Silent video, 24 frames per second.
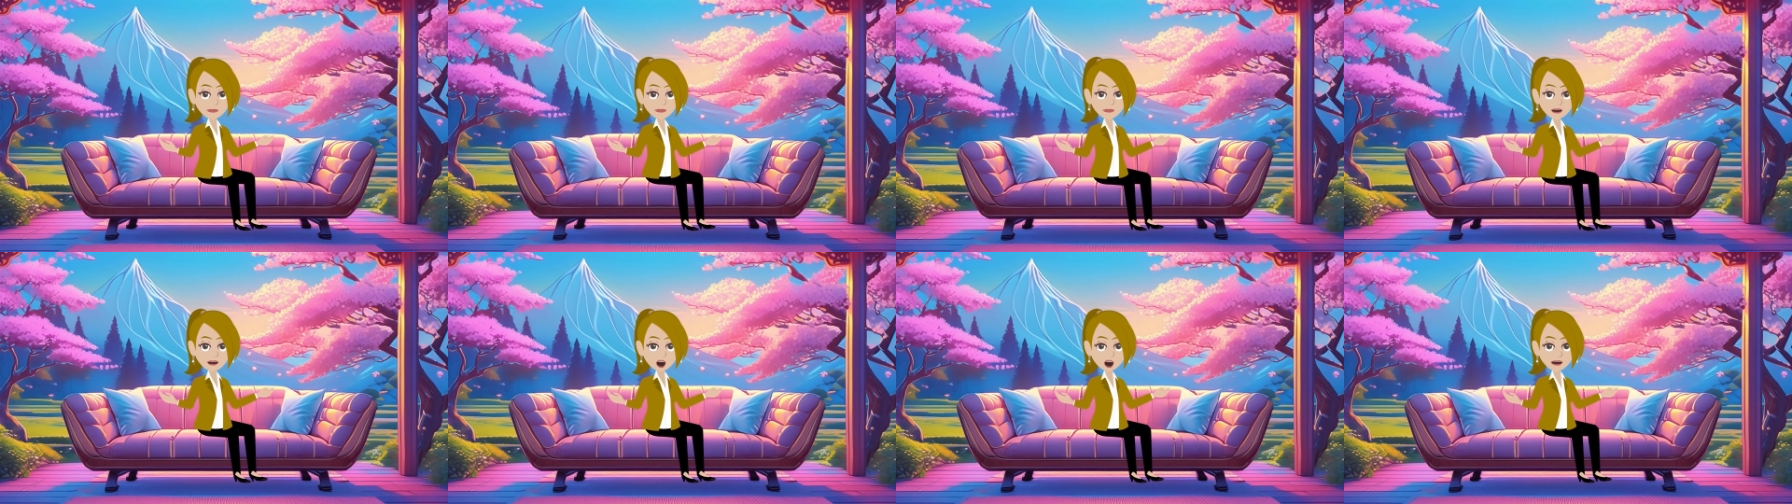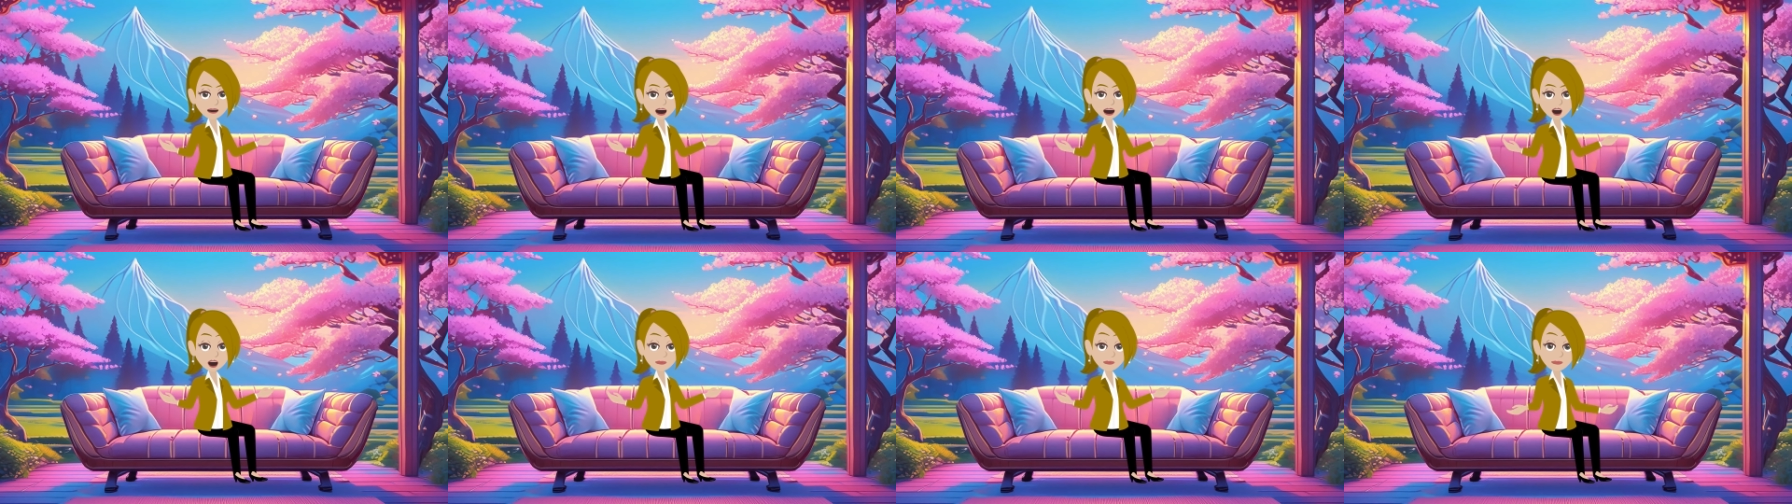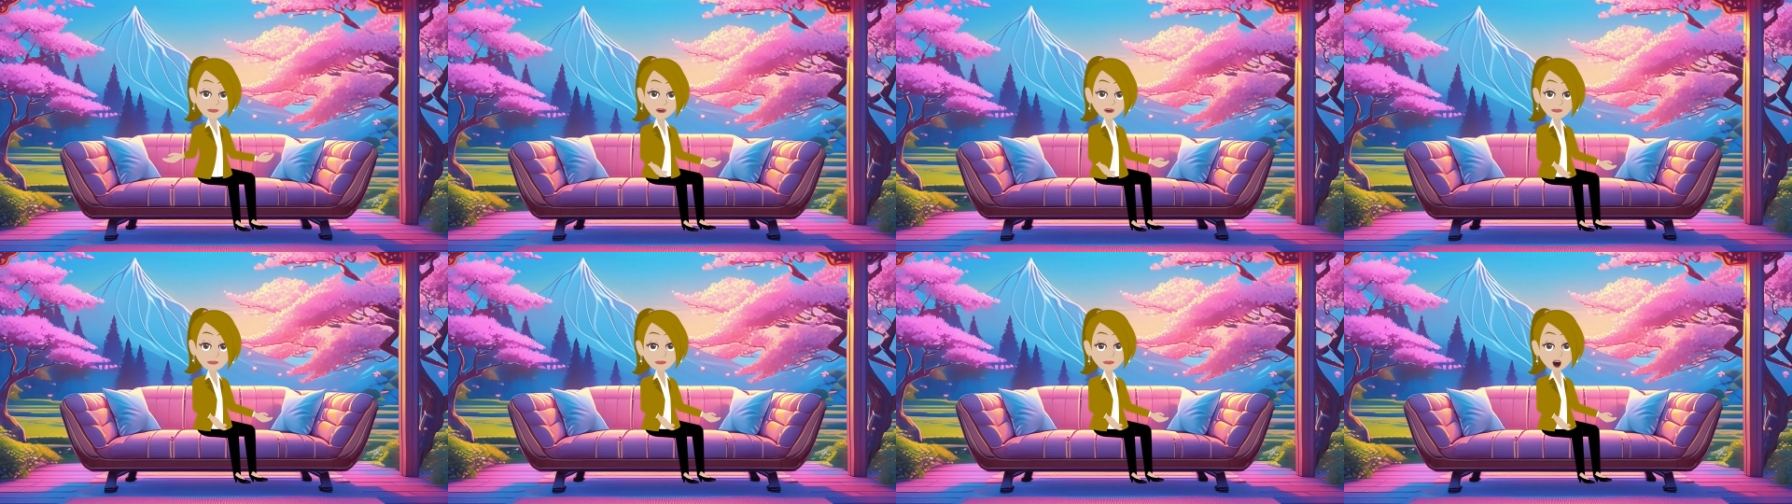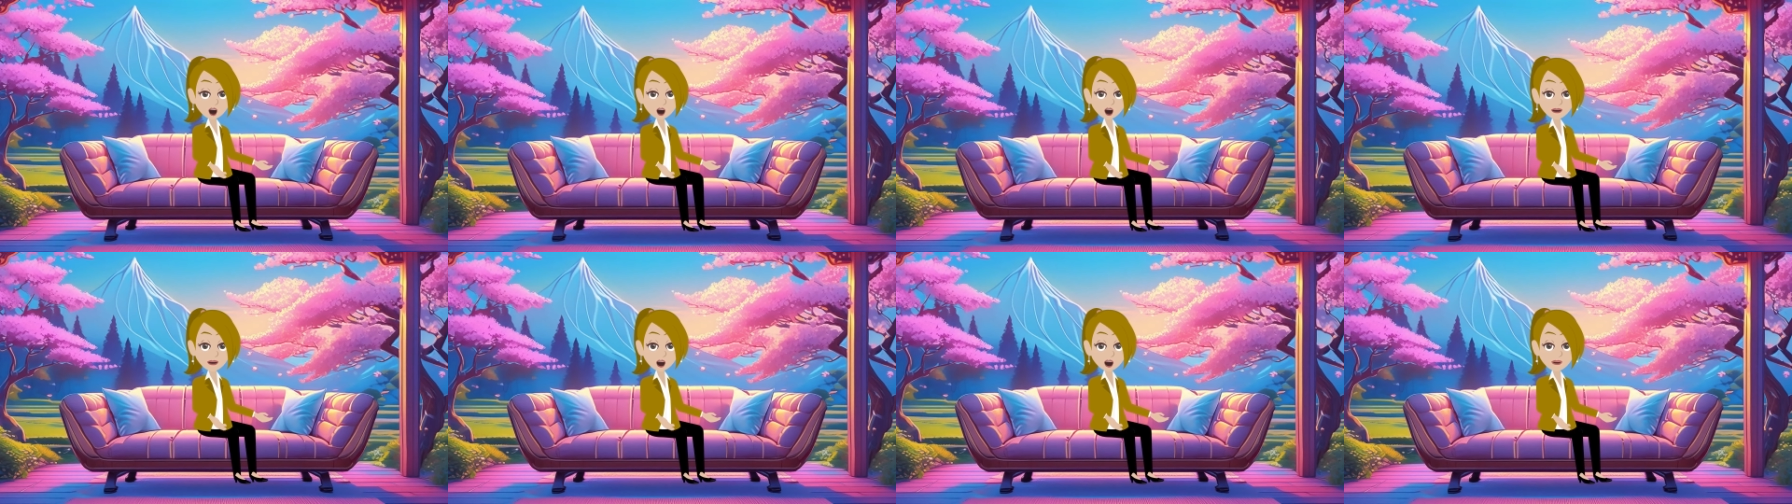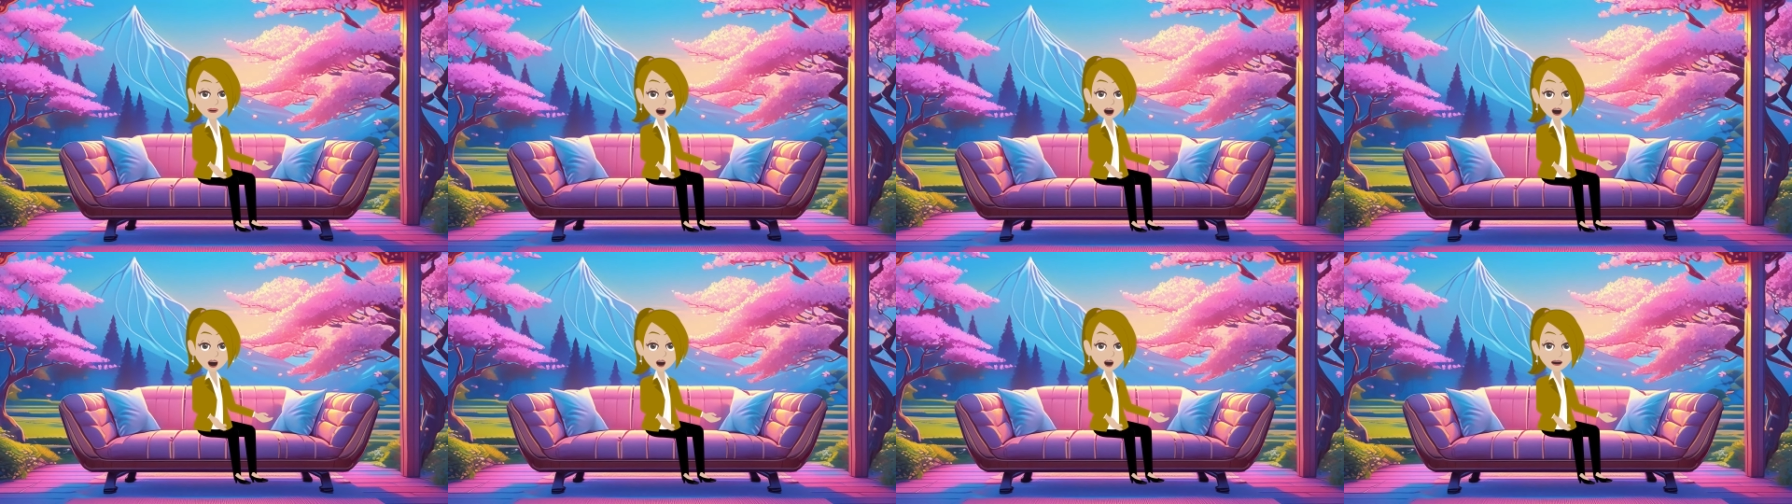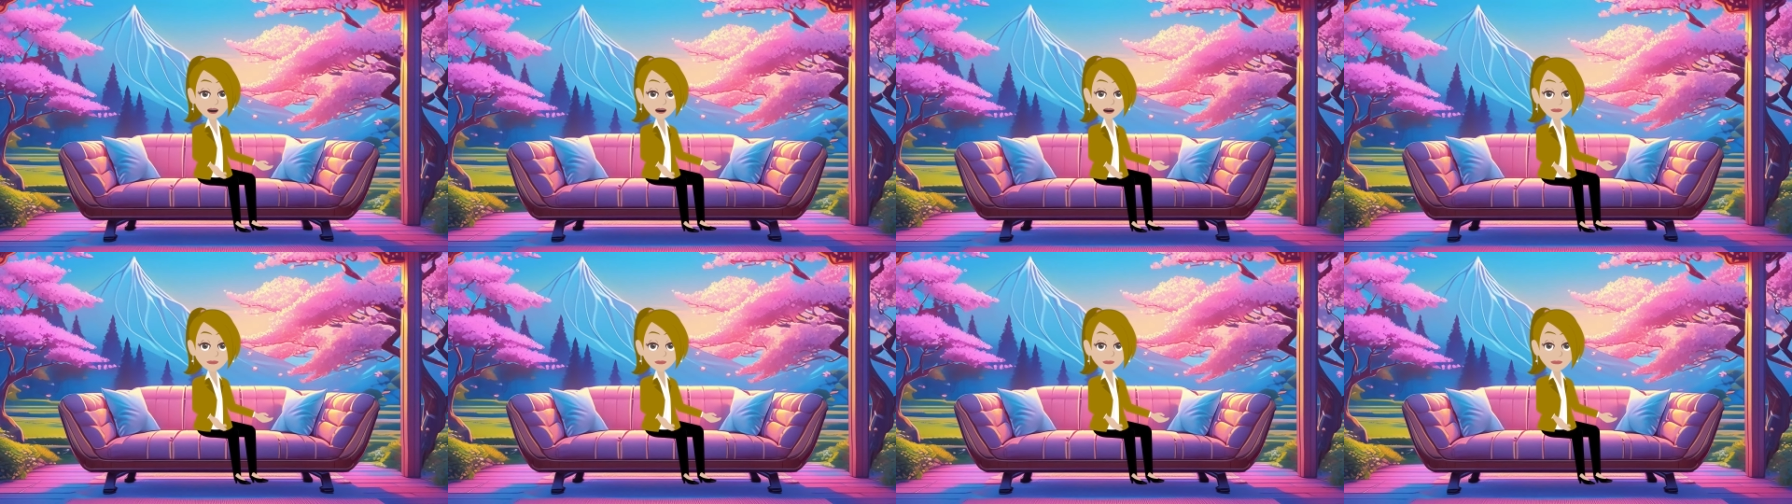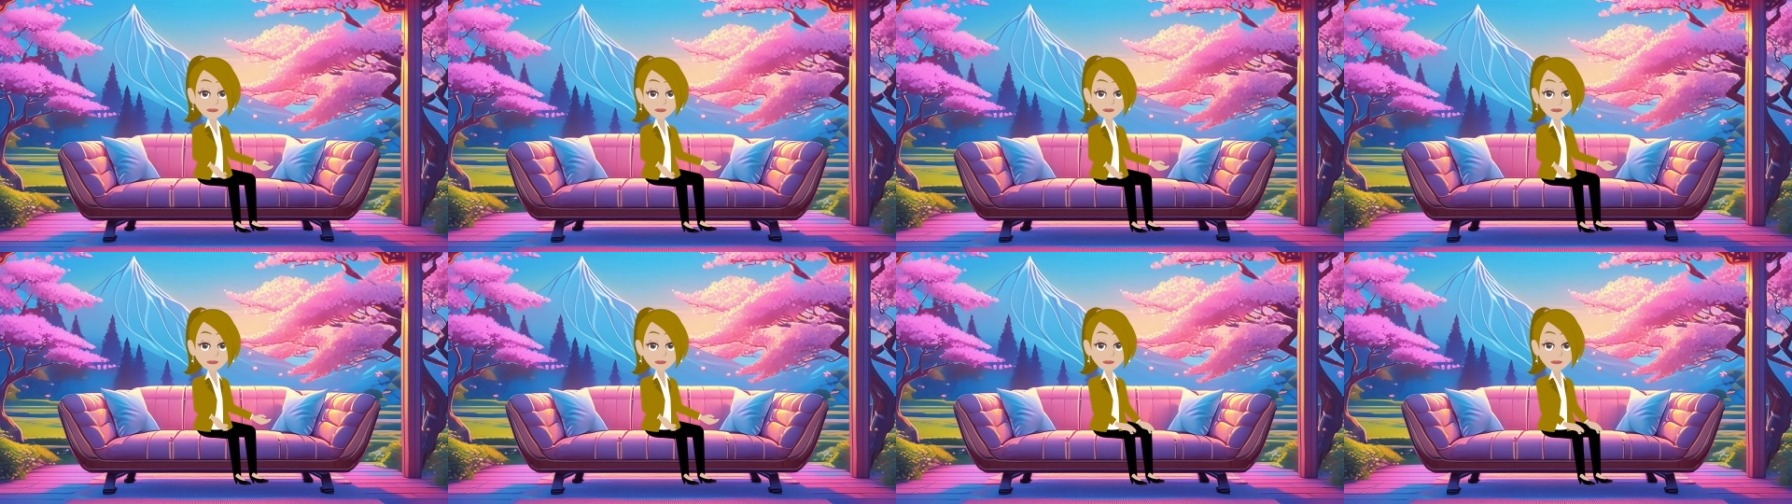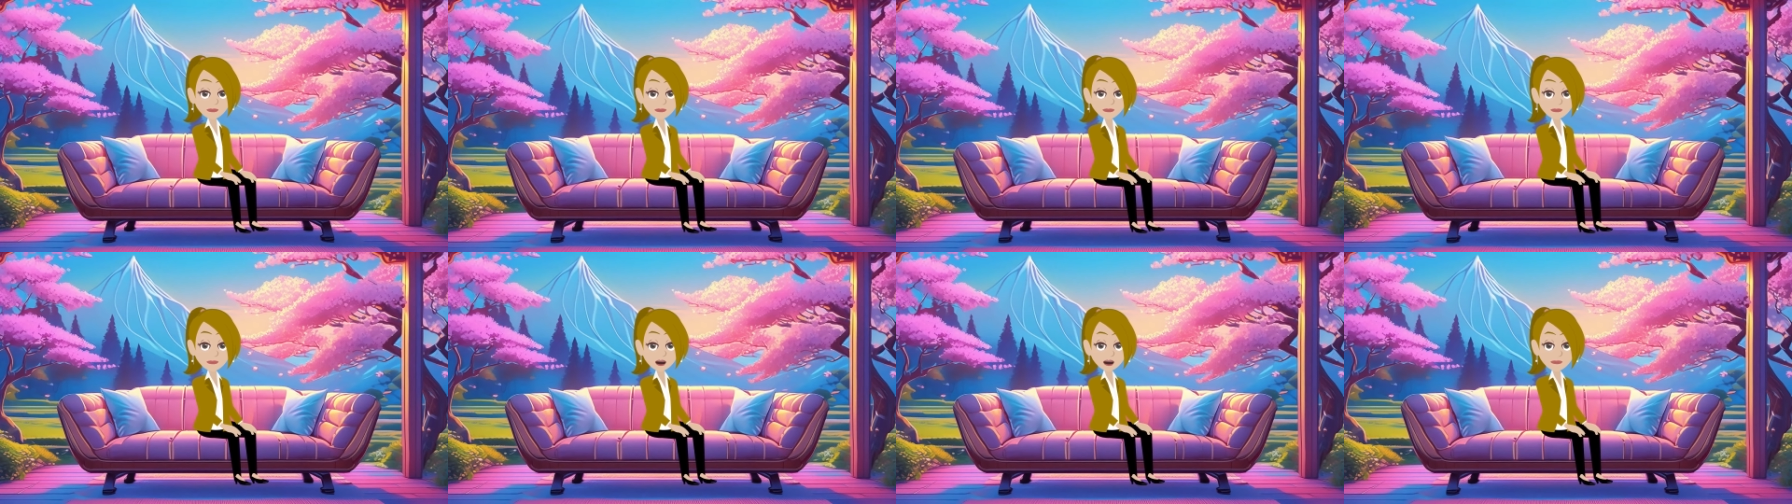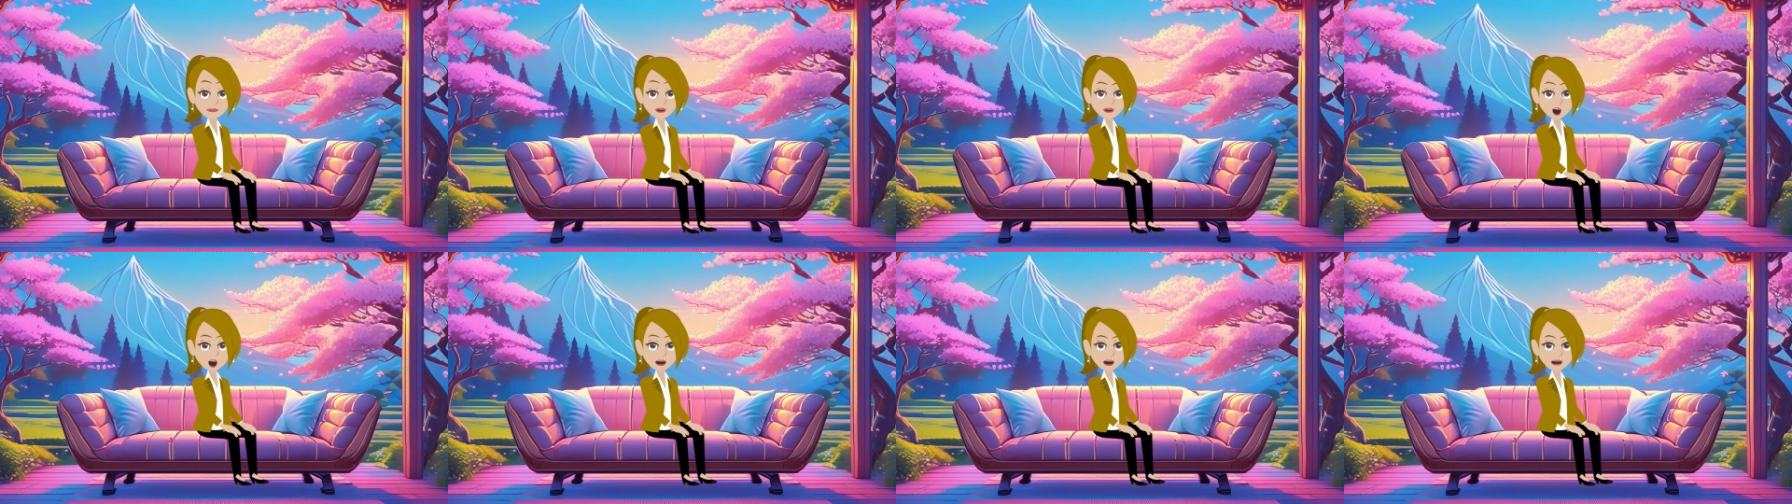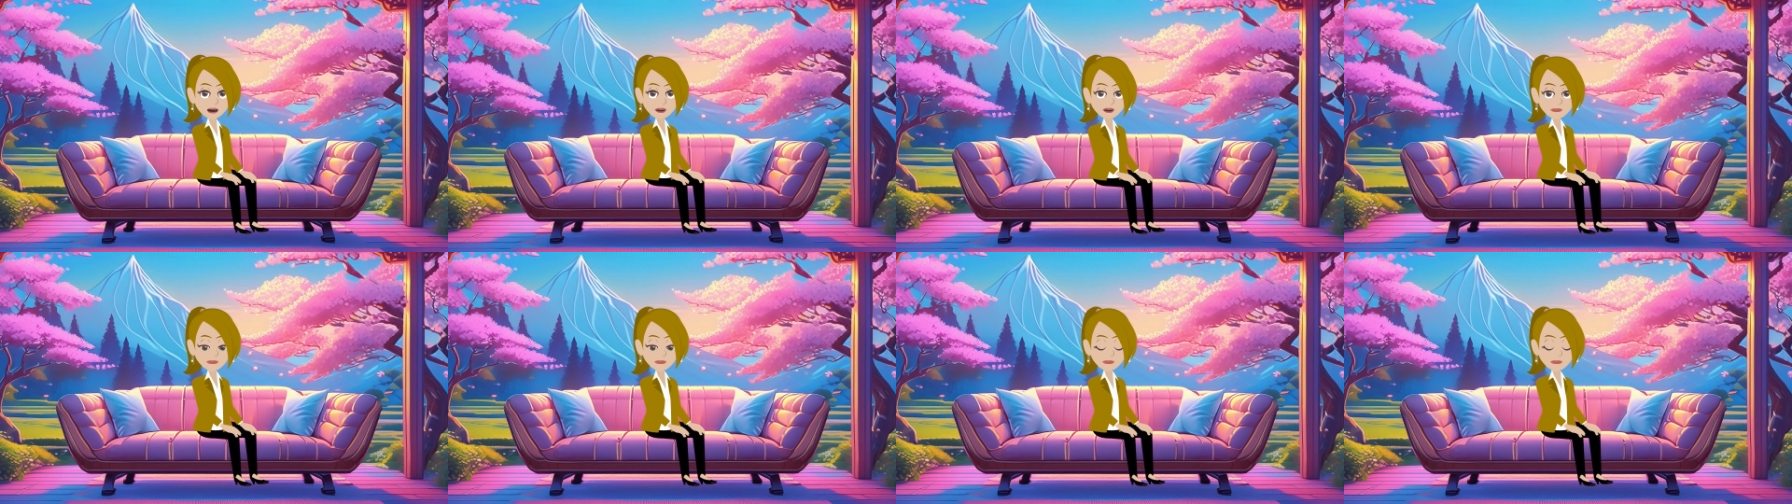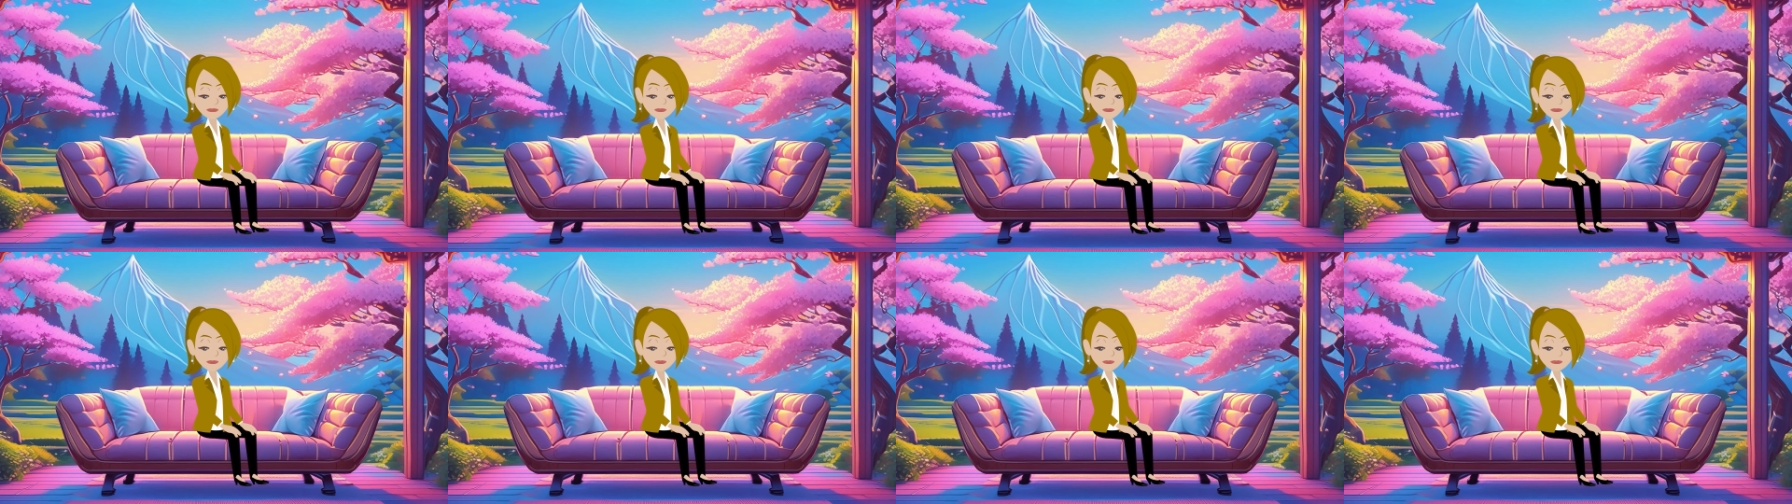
Do you like new desire becoming?